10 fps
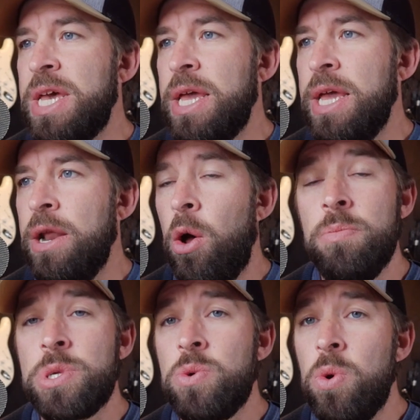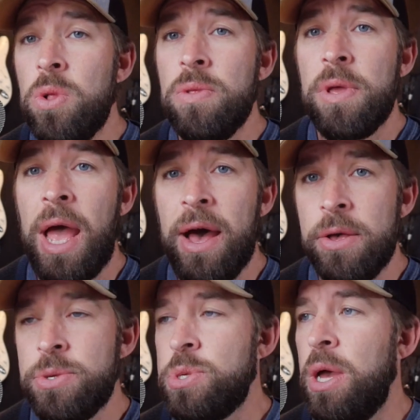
in a homeschool house.